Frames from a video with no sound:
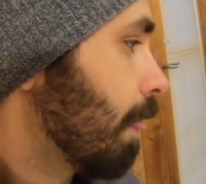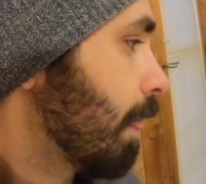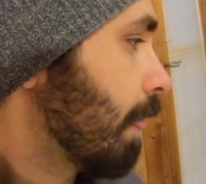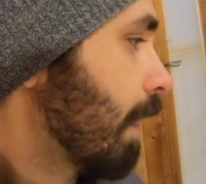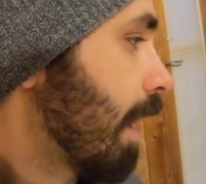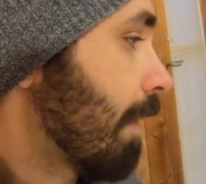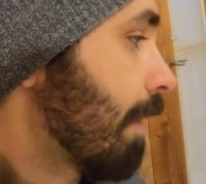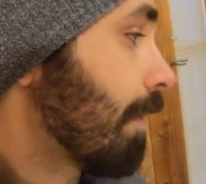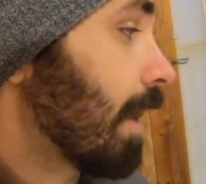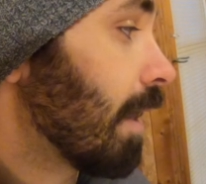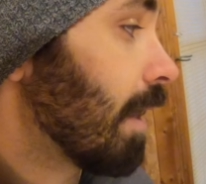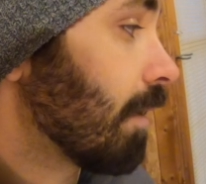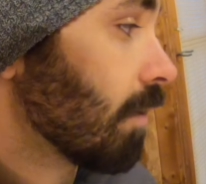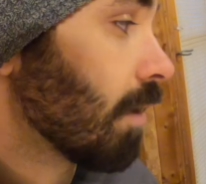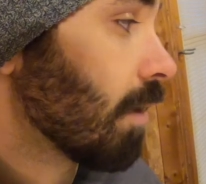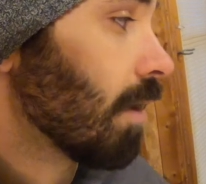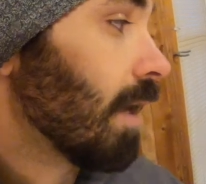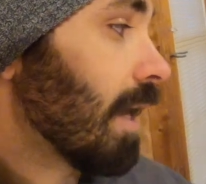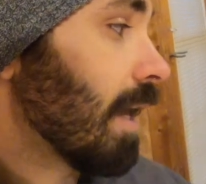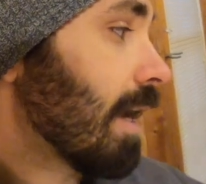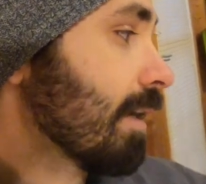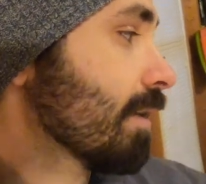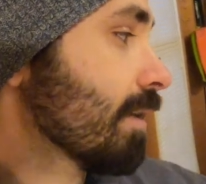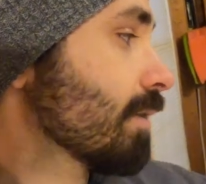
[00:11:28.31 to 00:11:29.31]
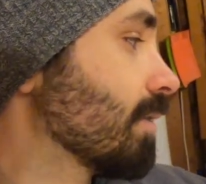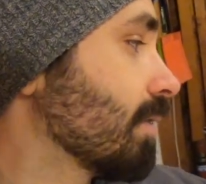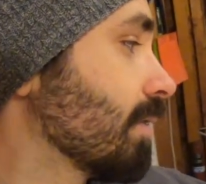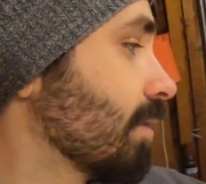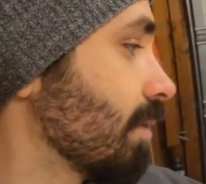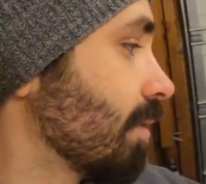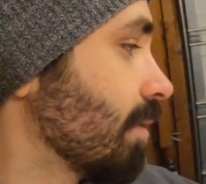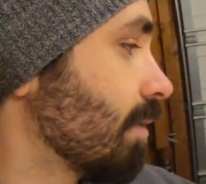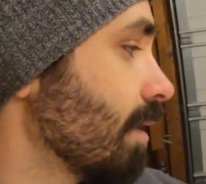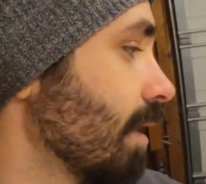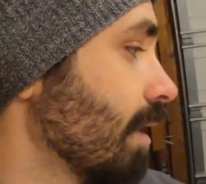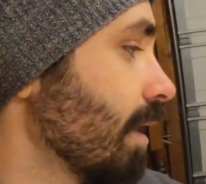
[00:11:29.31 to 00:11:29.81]
And then the next
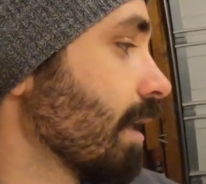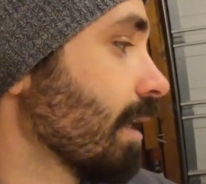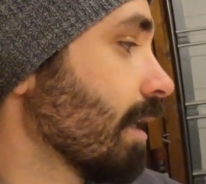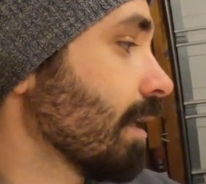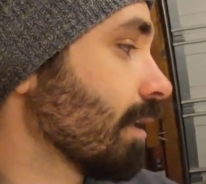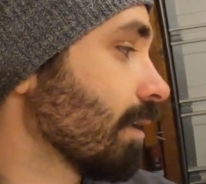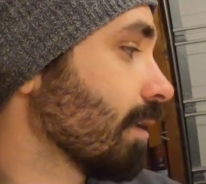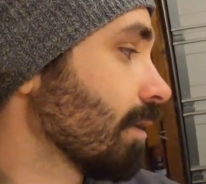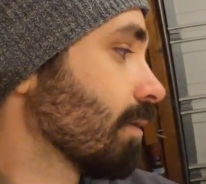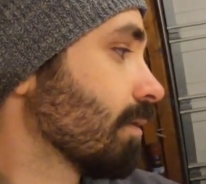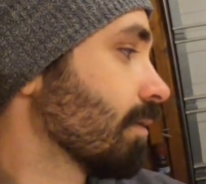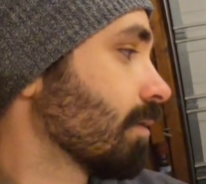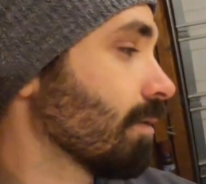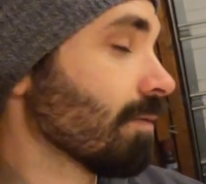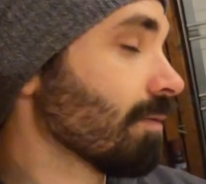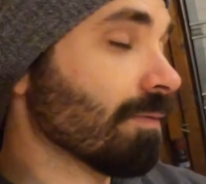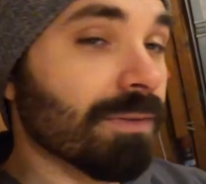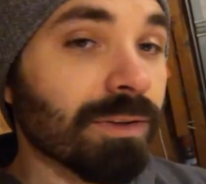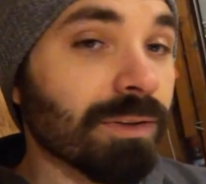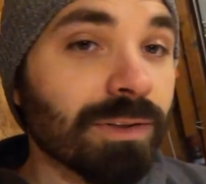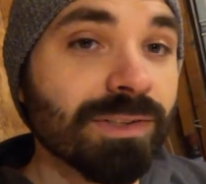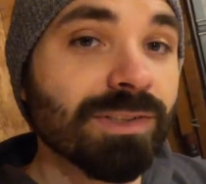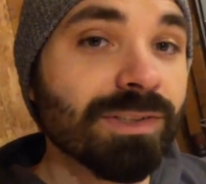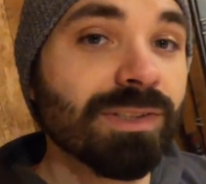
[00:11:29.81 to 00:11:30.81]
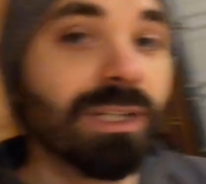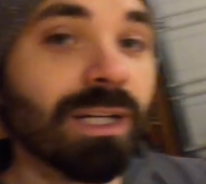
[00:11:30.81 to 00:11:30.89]
thing, the first thing